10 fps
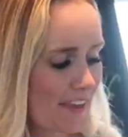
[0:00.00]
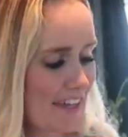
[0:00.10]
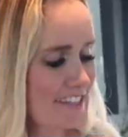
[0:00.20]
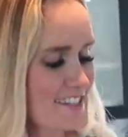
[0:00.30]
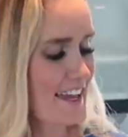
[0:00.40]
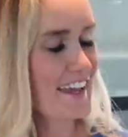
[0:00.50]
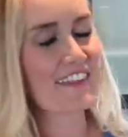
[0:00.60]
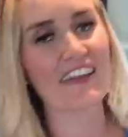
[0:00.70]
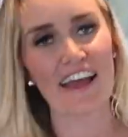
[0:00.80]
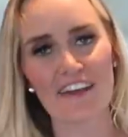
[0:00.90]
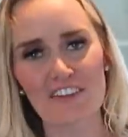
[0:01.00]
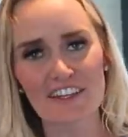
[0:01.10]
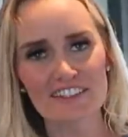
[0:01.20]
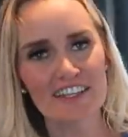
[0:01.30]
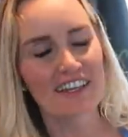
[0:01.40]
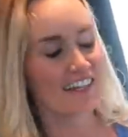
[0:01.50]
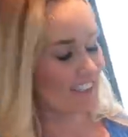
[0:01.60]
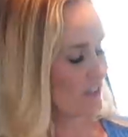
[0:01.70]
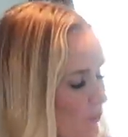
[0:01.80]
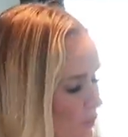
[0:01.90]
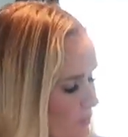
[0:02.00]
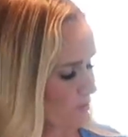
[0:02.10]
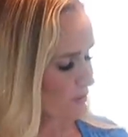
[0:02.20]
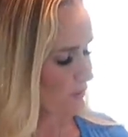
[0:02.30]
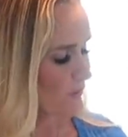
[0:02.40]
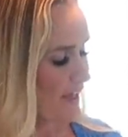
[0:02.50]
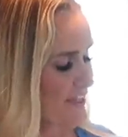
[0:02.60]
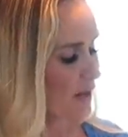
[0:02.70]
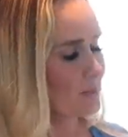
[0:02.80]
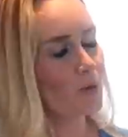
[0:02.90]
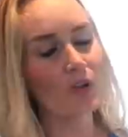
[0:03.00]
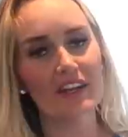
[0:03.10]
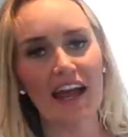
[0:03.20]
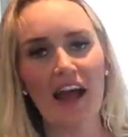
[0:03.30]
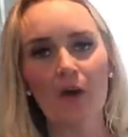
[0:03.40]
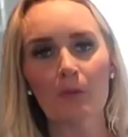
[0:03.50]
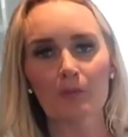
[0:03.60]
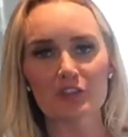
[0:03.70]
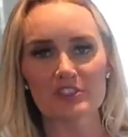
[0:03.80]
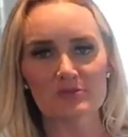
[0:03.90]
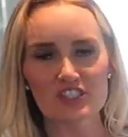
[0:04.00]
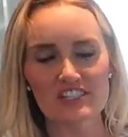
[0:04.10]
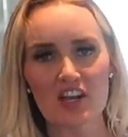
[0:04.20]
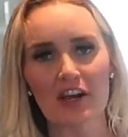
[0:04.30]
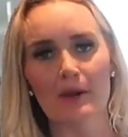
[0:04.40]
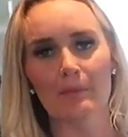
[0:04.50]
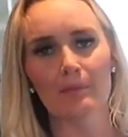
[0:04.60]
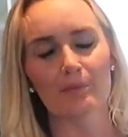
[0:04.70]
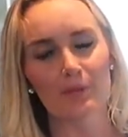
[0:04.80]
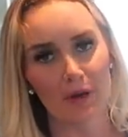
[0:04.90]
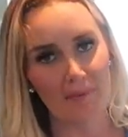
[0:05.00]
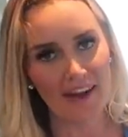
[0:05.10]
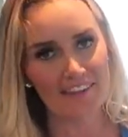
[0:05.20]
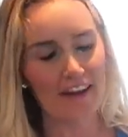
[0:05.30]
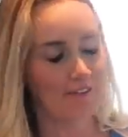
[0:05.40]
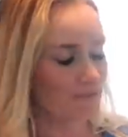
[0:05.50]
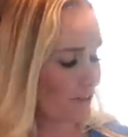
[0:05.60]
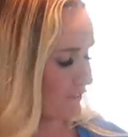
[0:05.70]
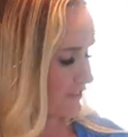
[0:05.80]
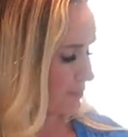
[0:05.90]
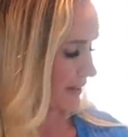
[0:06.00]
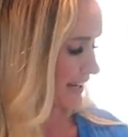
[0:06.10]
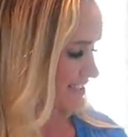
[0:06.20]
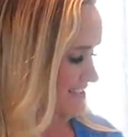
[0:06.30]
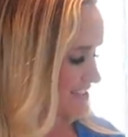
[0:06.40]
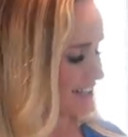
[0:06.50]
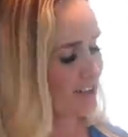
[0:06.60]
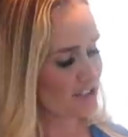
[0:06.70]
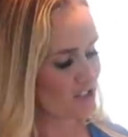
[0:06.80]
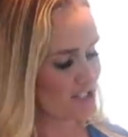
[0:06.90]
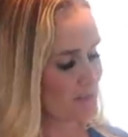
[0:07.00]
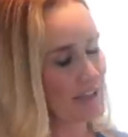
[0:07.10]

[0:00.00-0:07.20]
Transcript: this in the oven till it warms through and then I'll pull it out, put some cheese on it, put it back in the oven for a few minutes till the cheese